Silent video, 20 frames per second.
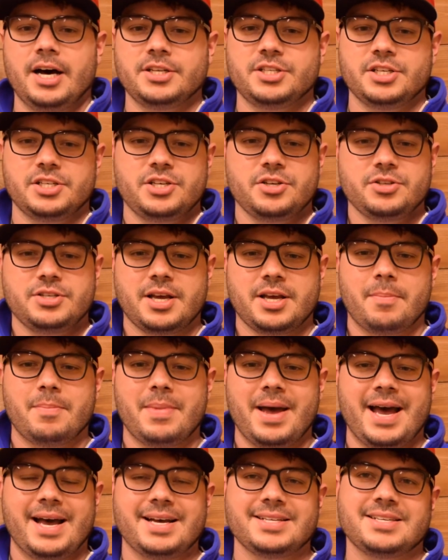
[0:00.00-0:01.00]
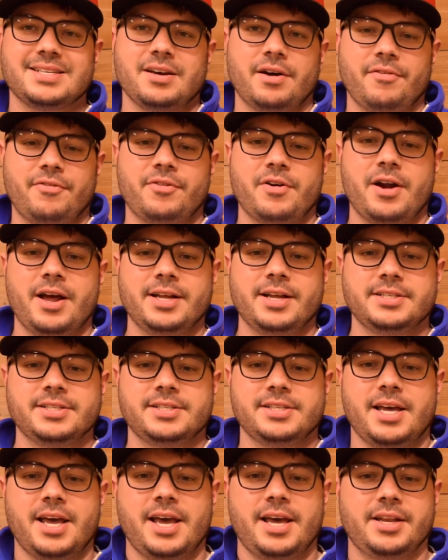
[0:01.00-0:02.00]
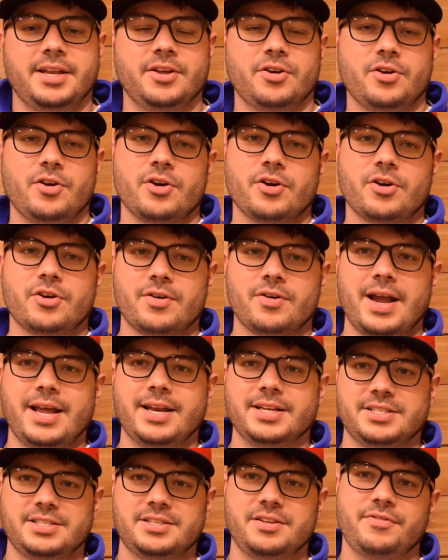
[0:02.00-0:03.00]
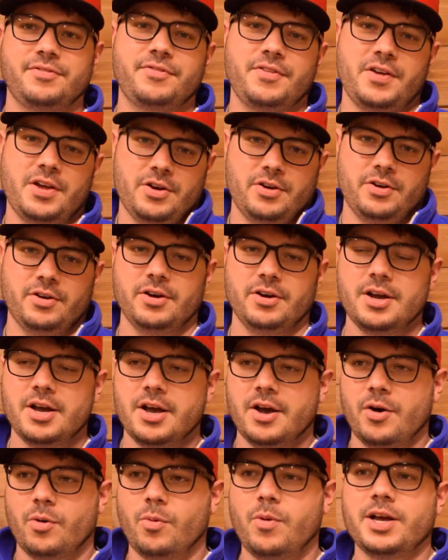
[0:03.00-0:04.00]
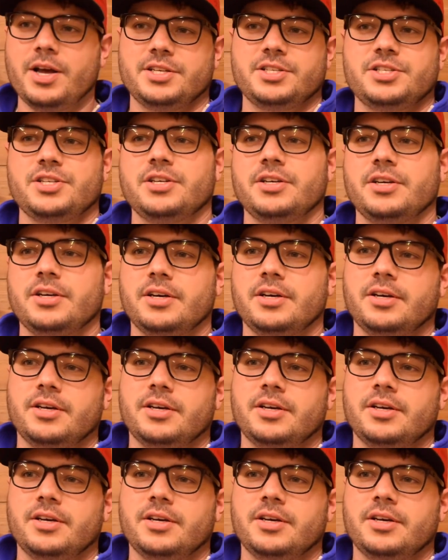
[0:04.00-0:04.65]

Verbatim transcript: just using a mask, a friend, and her greatest fear, which